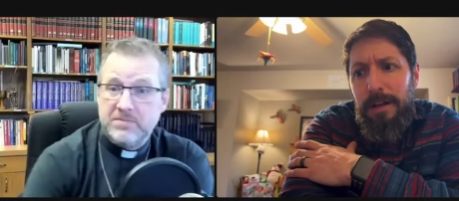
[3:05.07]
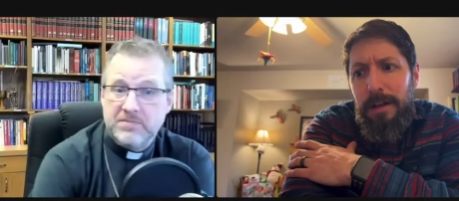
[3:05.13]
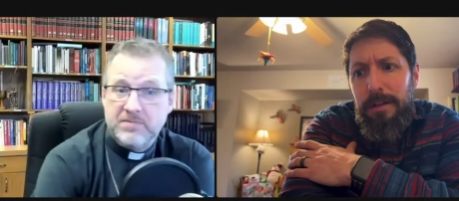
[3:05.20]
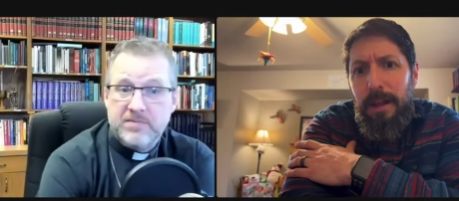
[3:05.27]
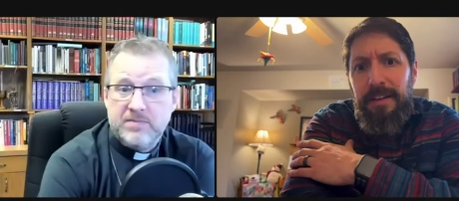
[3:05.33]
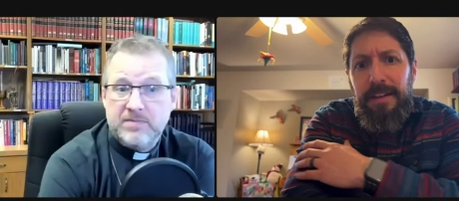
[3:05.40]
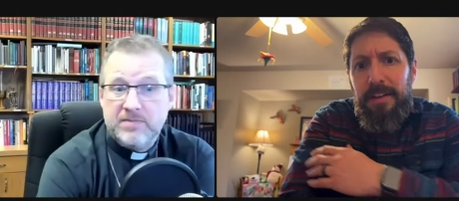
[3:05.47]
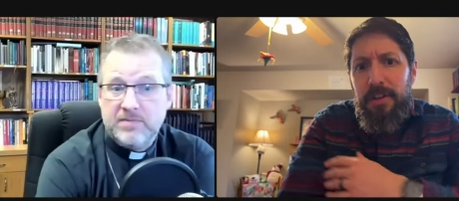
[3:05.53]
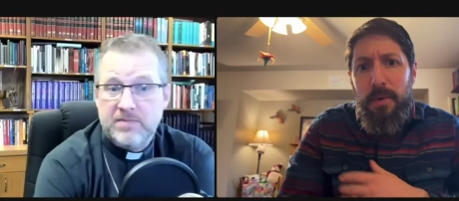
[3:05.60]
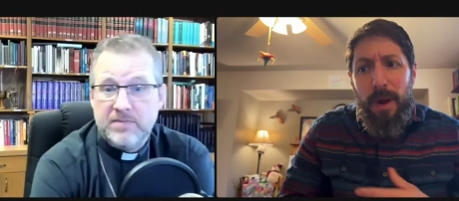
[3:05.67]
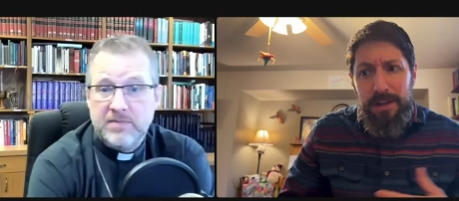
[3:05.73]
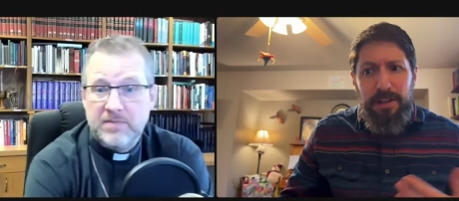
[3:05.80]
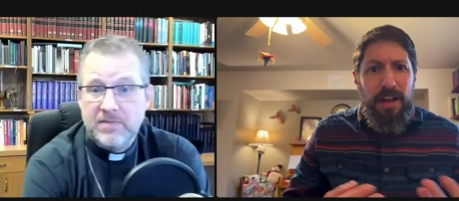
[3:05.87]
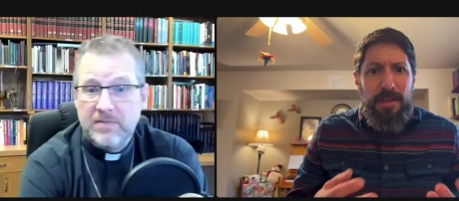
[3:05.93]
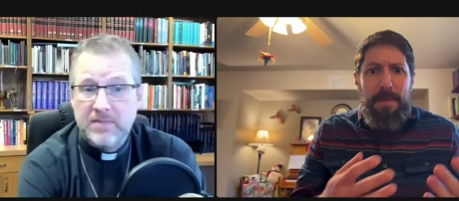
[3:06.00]
Speaker 1: That's actually
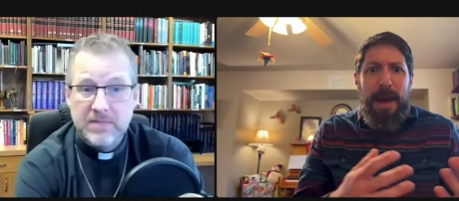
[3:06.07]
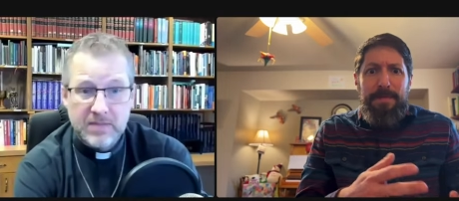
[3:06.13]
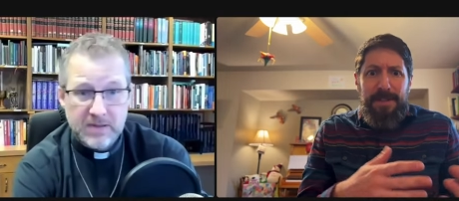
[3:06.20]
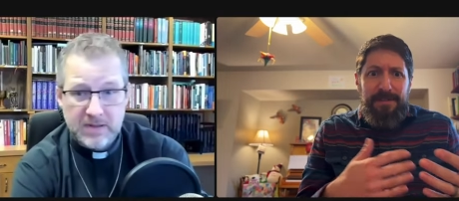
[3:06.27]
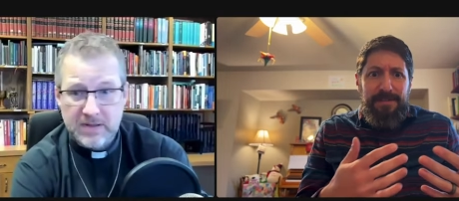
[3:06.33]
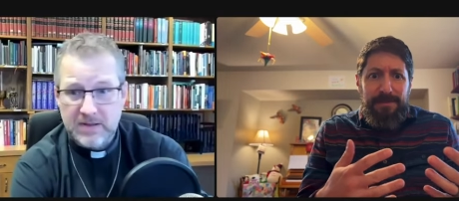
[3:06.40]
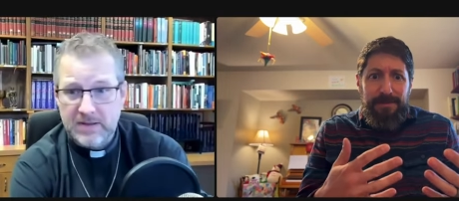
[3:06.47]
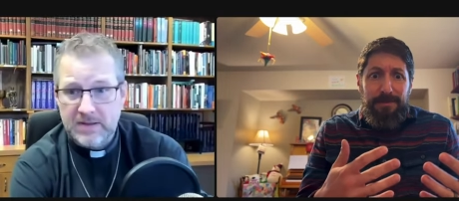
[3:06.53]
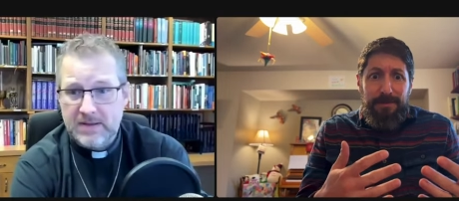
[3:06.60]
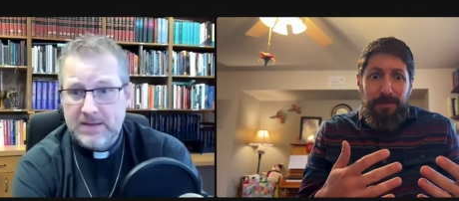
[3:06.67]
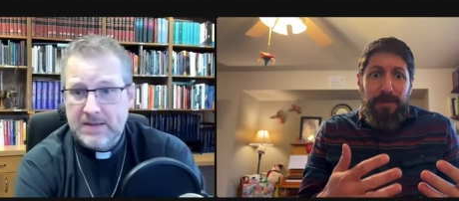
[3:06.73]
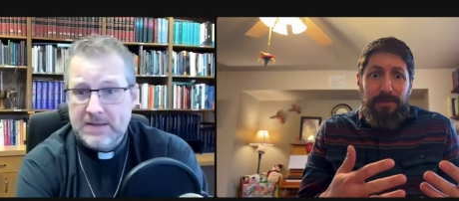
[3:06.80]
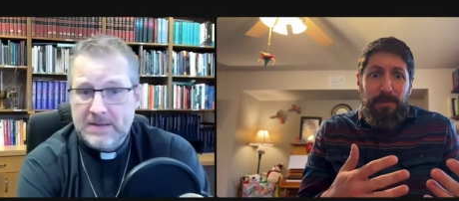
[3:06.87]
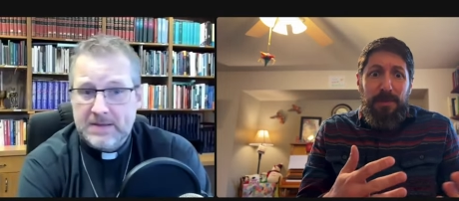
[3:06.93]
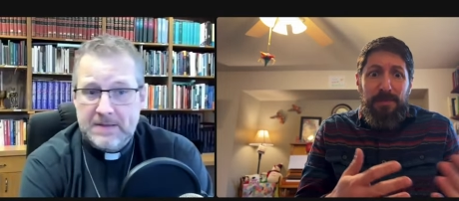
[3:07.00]
why John the Baptist
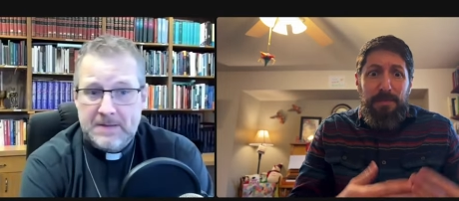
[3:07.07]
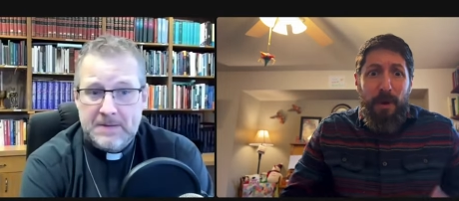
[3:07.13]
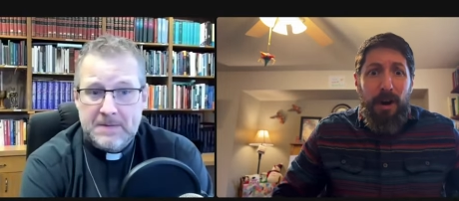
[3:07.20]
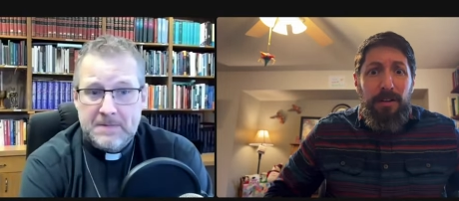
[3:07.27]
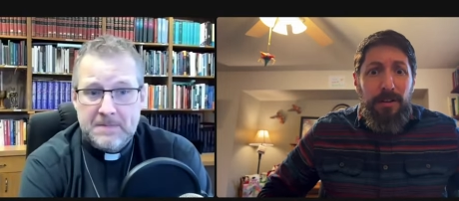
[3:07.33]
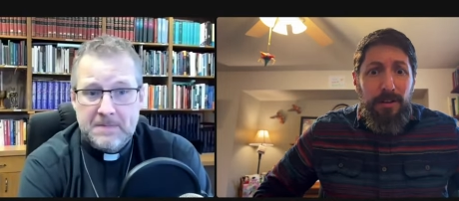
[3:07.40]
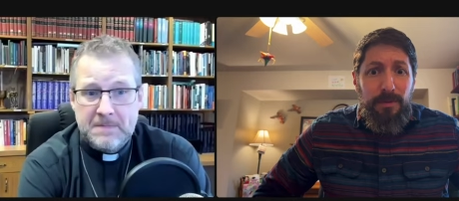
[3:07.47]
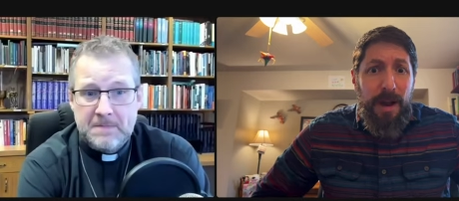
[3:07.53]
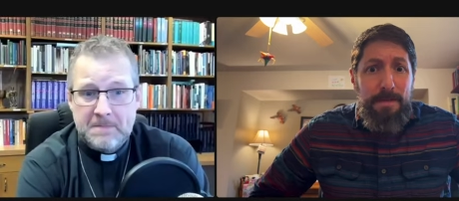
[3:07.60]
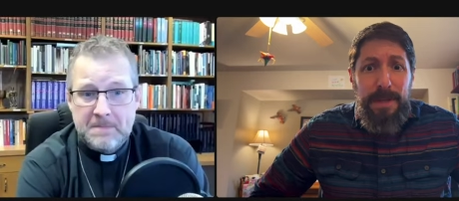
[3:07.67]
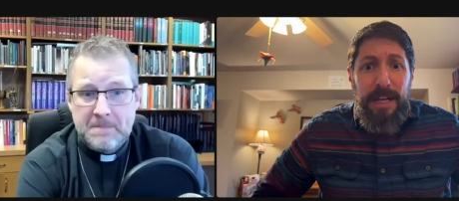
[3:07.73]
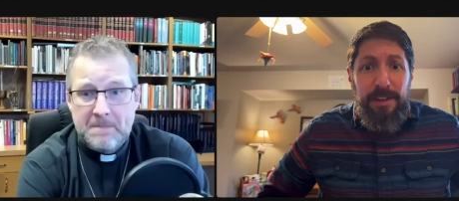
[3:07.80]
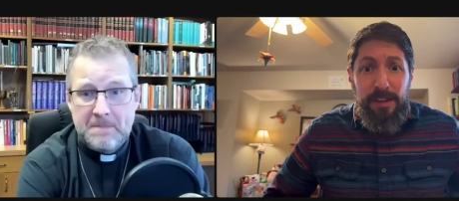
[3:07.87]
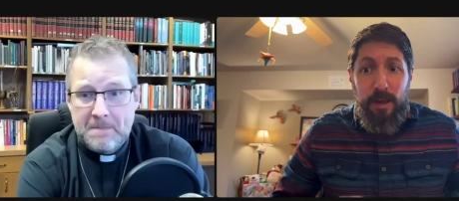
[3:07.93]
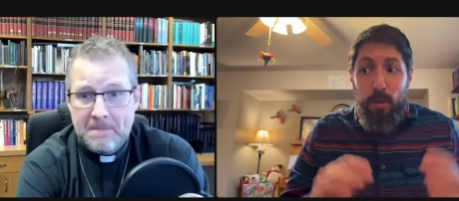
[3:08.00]
was was martyred, right?
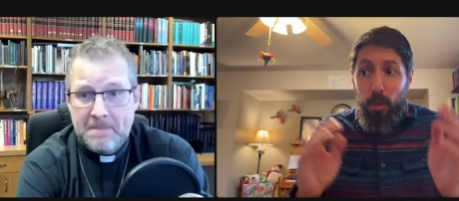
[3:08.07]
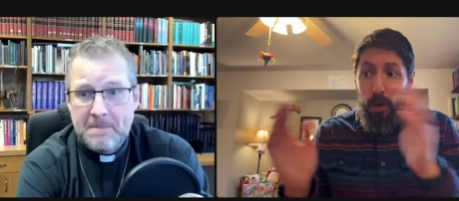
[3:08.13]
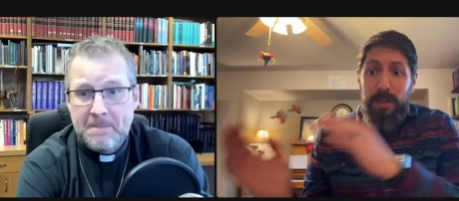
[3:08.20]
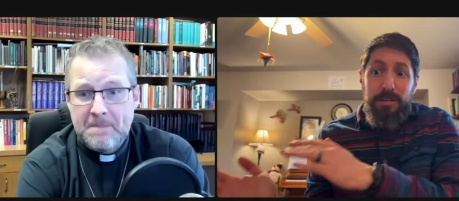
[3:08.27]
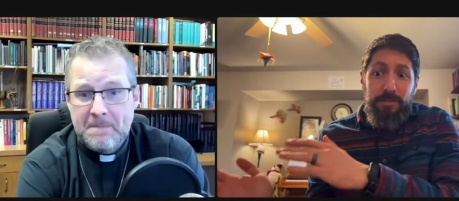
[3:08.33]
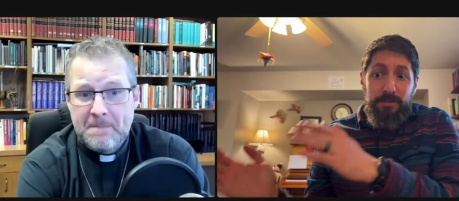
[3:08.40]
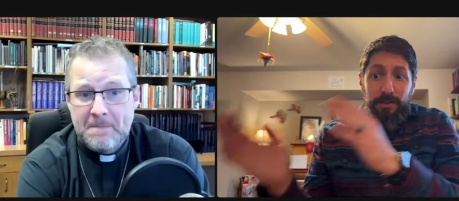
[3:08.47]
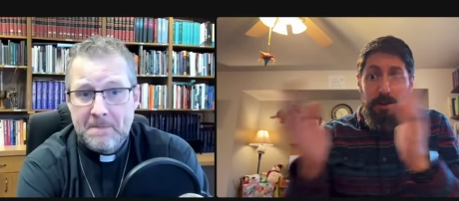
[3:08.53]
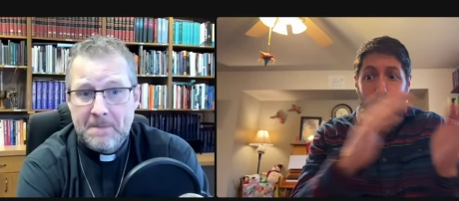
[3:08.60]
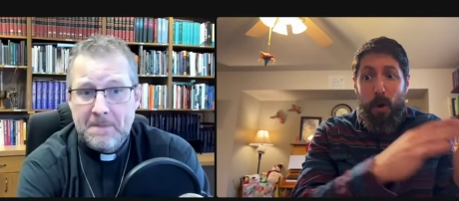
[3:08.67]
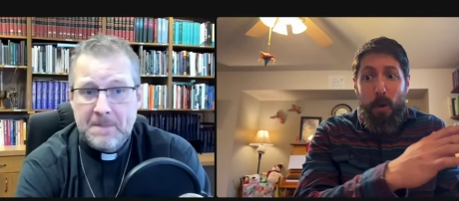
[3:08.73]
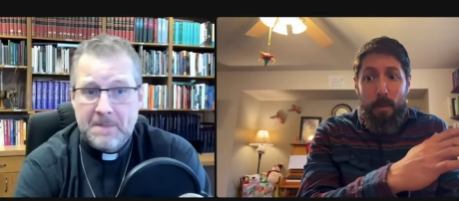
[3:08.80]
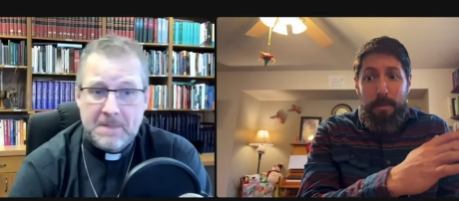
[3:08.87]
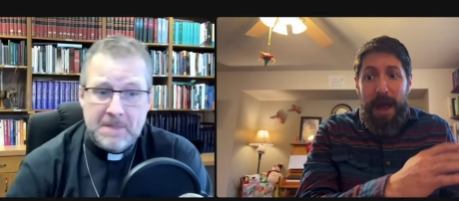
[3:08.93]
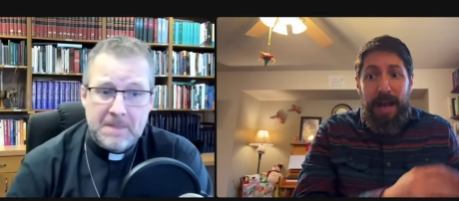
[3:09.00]
Because he wouldn't
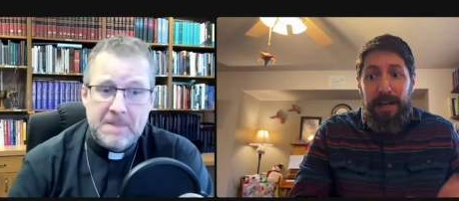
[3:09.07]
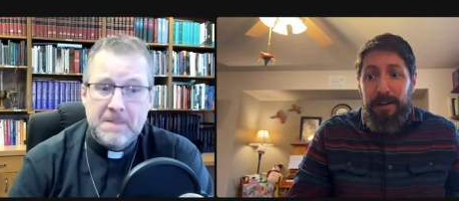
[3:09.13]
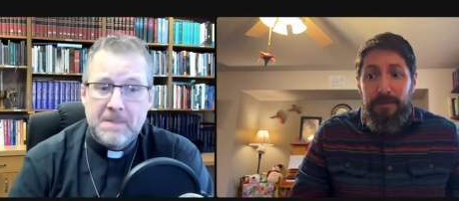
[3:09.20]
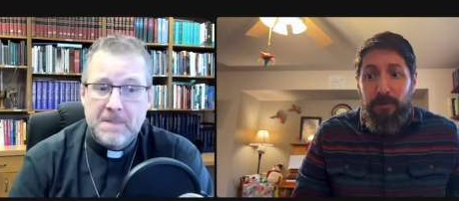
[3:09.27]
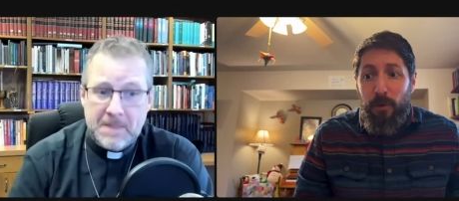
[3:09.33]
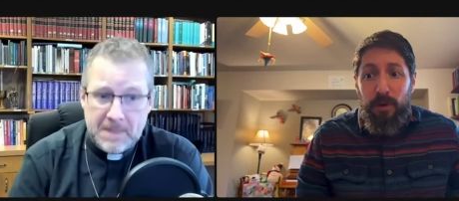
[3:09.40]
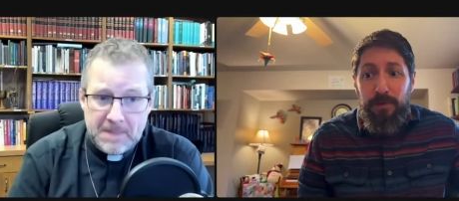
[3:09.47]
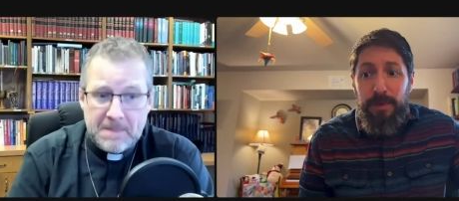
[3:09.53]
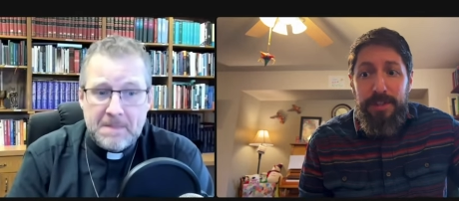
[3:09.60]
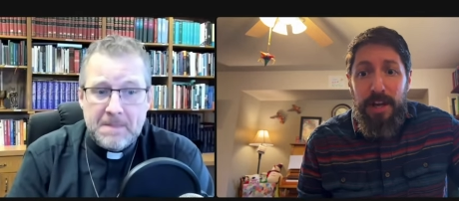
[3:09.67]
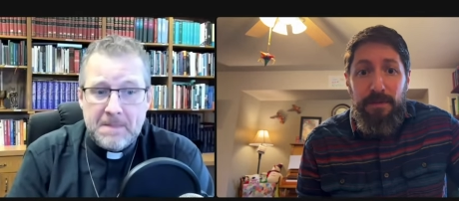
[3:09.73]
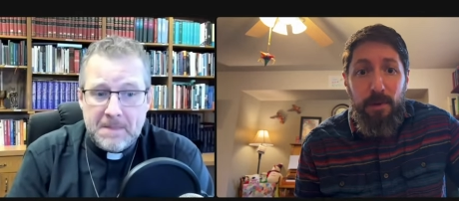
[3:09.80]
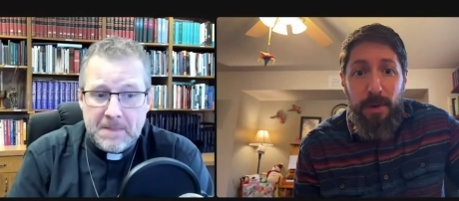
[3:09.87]
go back and forth whichever